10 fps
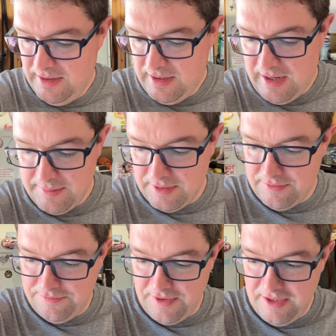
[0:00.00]
I'm going
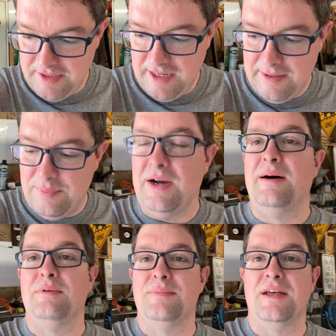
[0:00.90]
to fight an ant
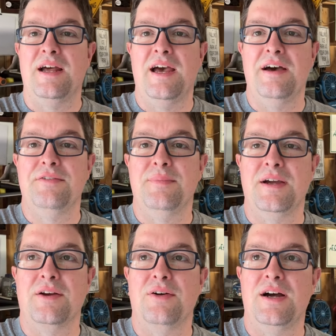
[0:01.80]
problem that I have in
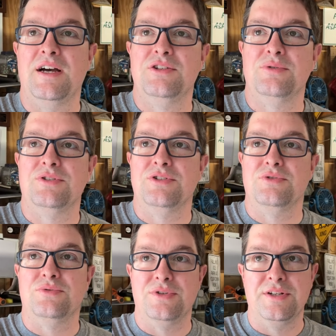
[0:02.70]
my garage, which
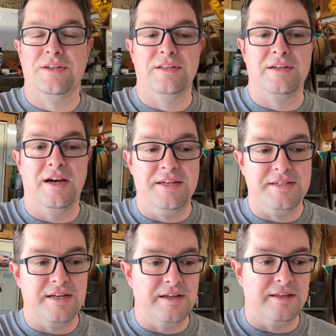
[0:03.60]
is really the
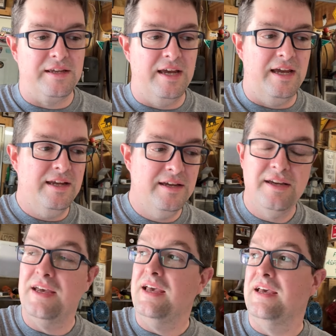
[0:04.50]
icing on the cake,
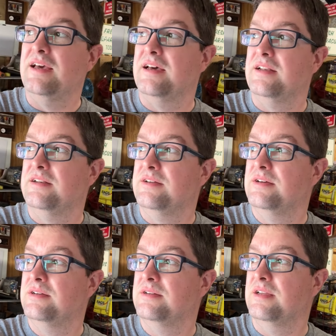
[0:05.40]
and
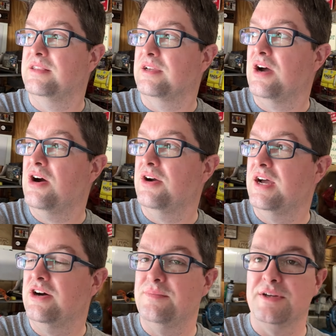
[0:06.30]
get the car
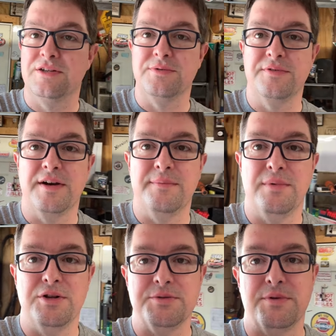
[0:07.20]
out because we've got
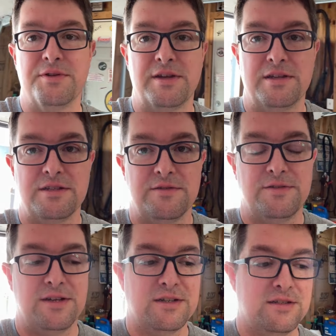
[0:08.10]
multiple things to
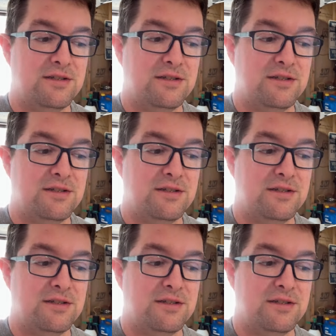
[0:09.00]
fix.